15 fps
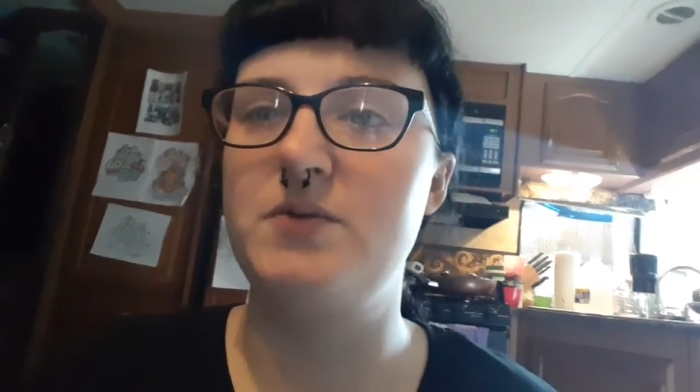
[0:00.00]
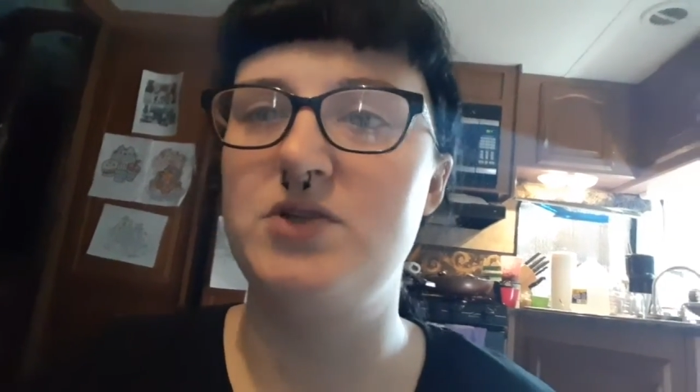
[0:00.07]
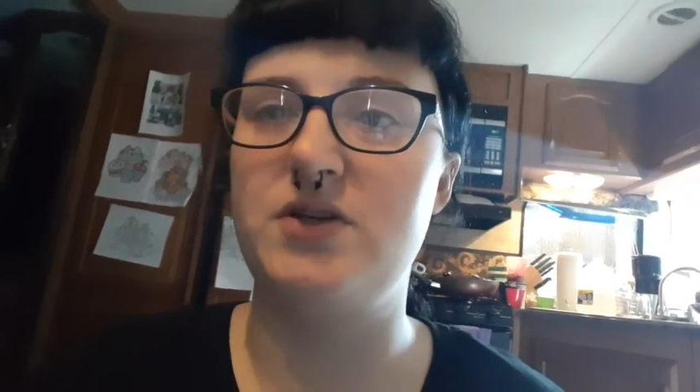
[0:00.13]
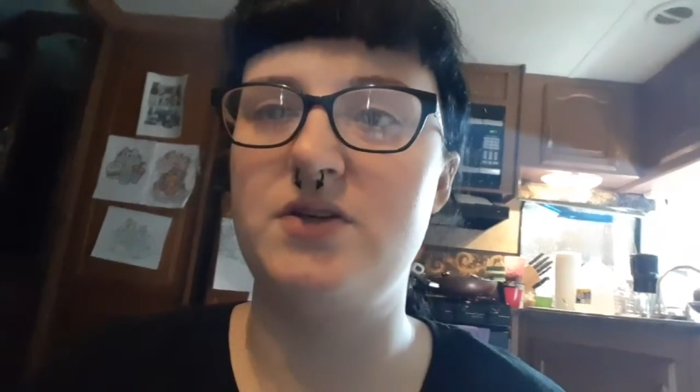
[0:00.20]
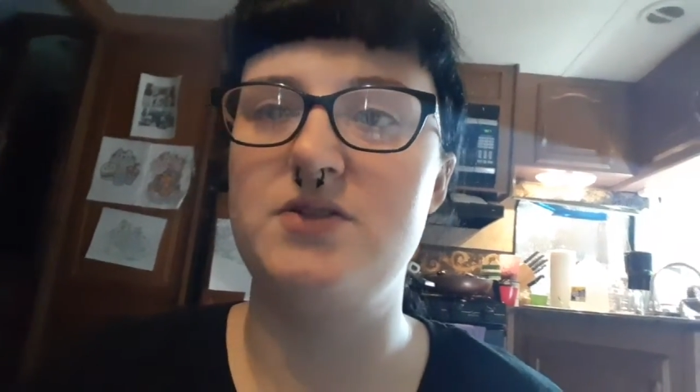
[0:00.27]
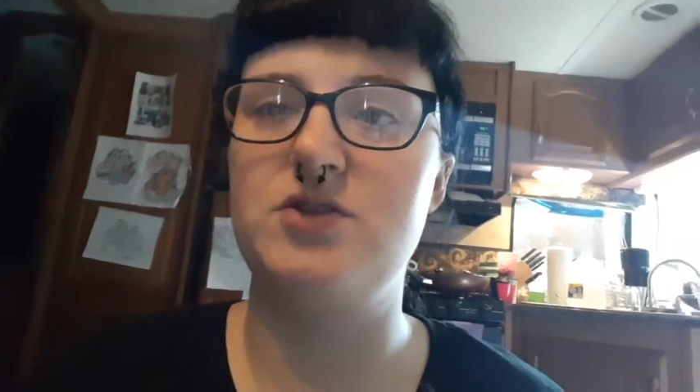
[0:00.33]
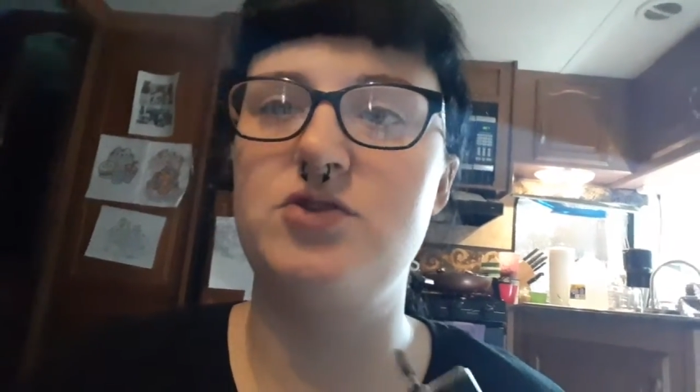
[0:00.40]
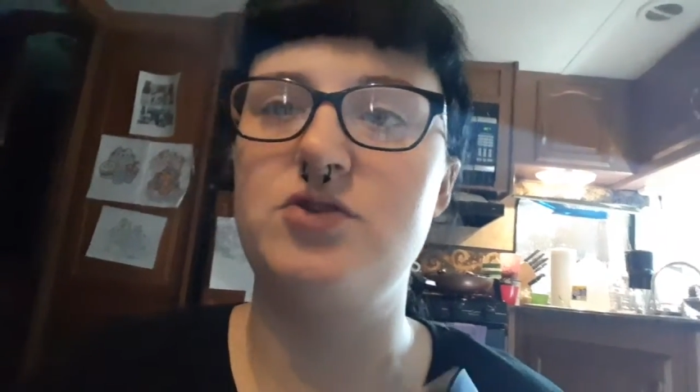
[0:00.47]
She
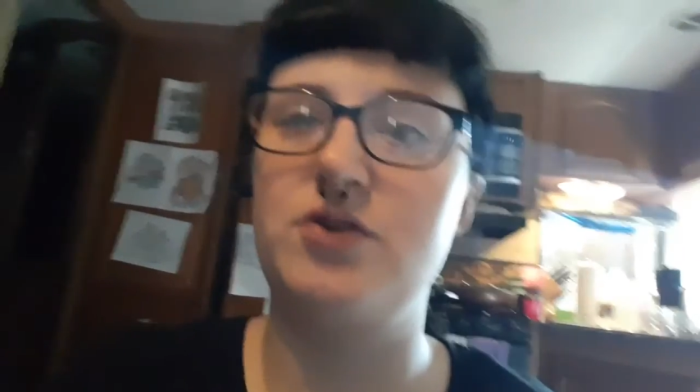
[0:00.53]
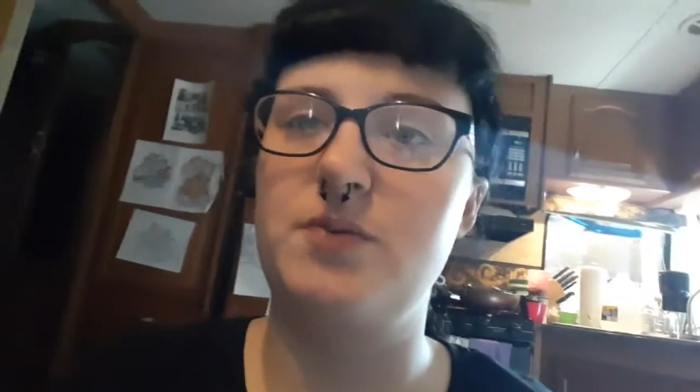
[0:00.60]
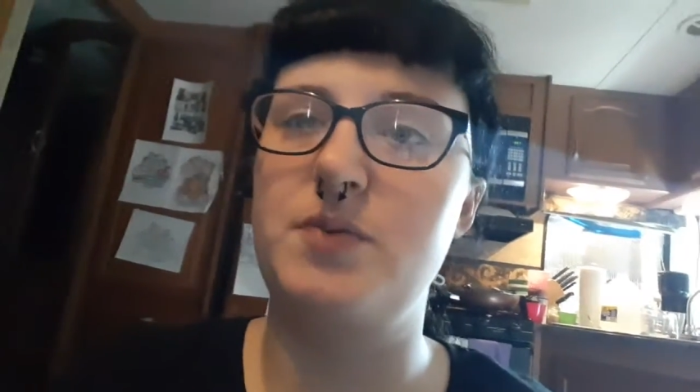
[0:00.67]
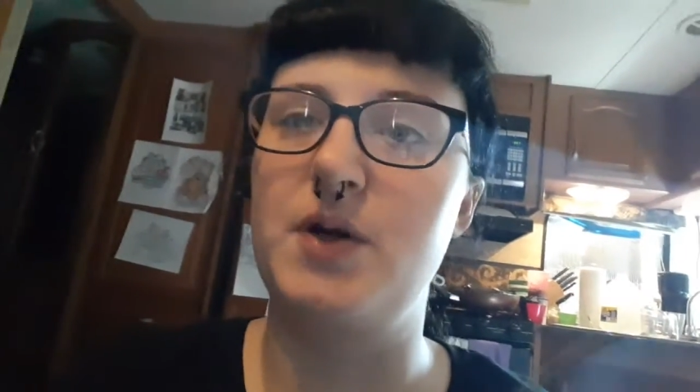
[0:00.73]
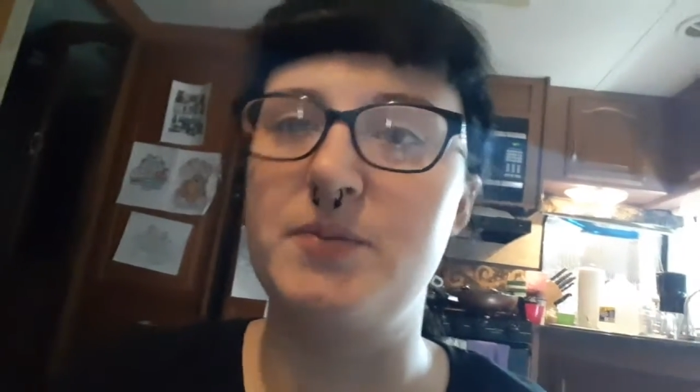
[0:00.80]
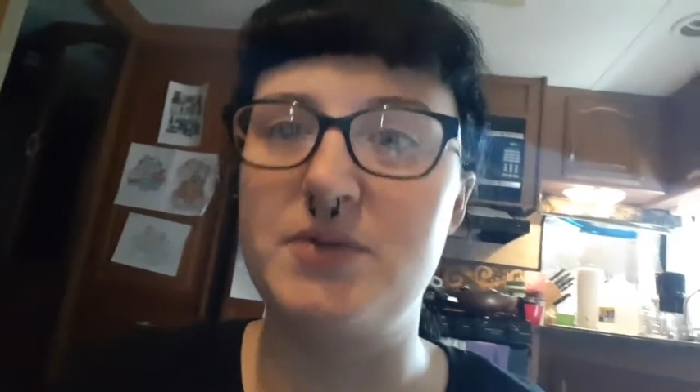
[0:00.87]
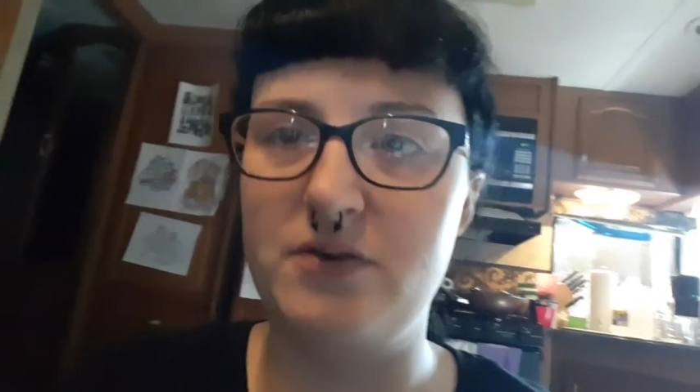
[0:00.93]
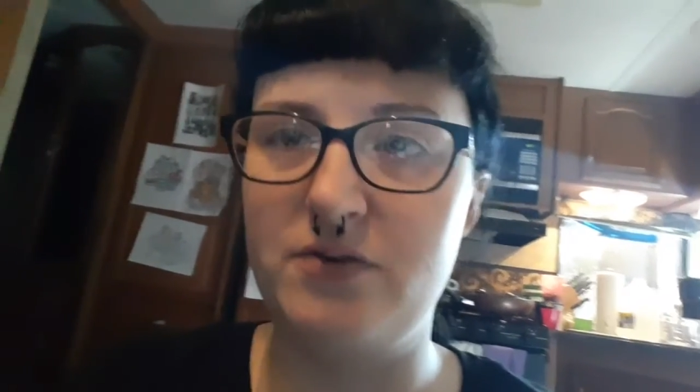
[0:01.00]
does a journal
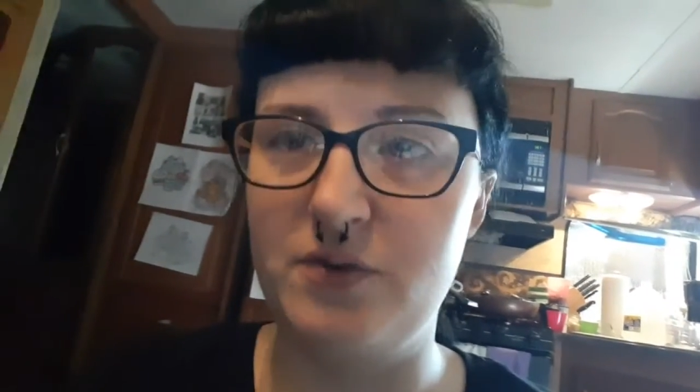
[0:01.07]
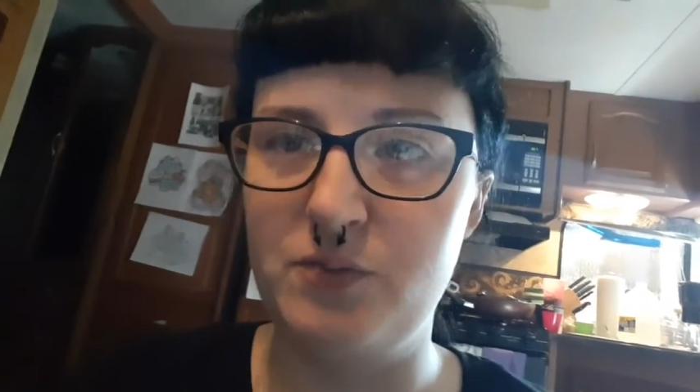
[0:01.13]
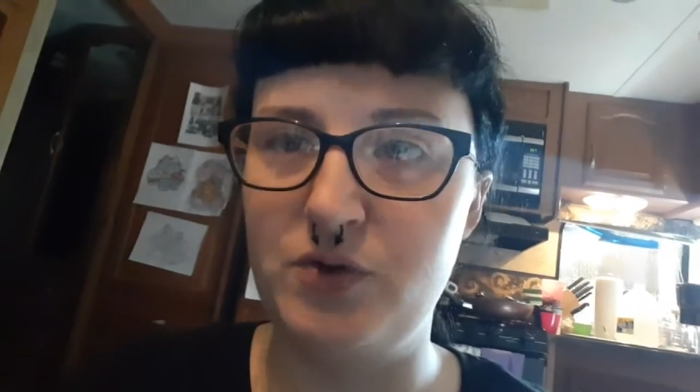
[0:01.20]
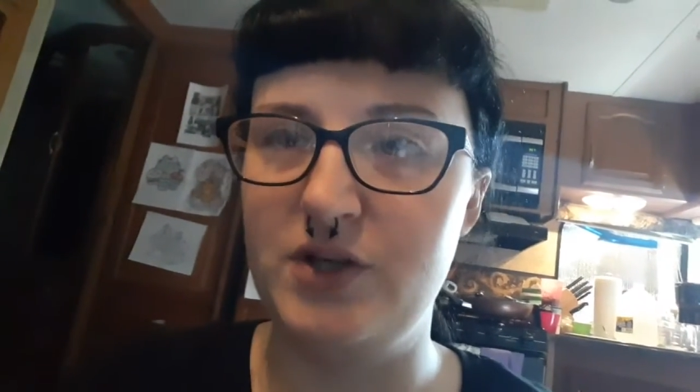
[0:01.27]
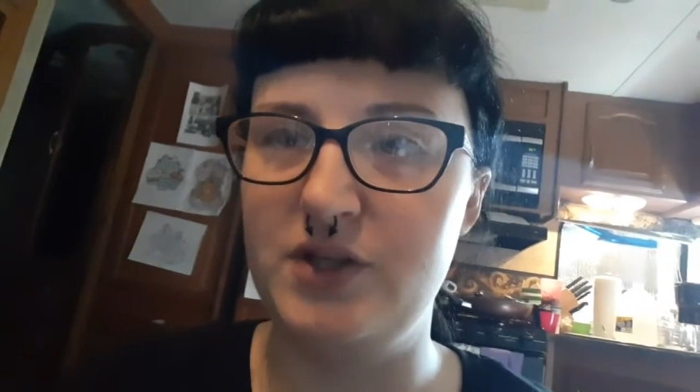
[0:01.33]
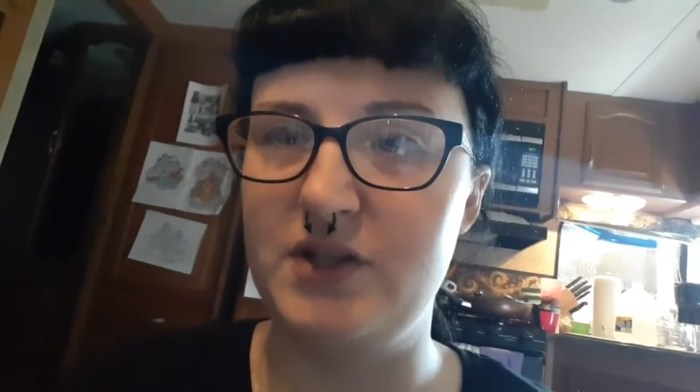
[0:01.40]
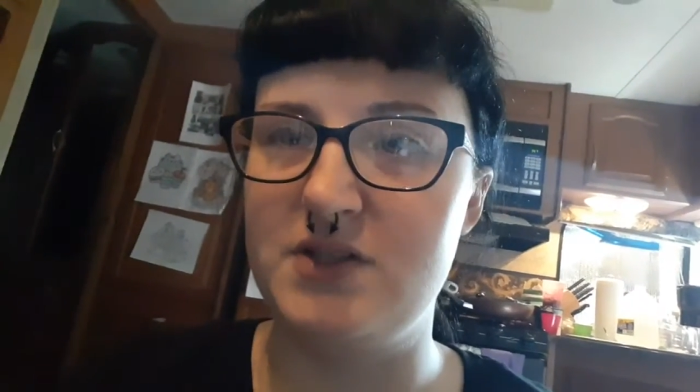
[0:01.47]
prompt every morning.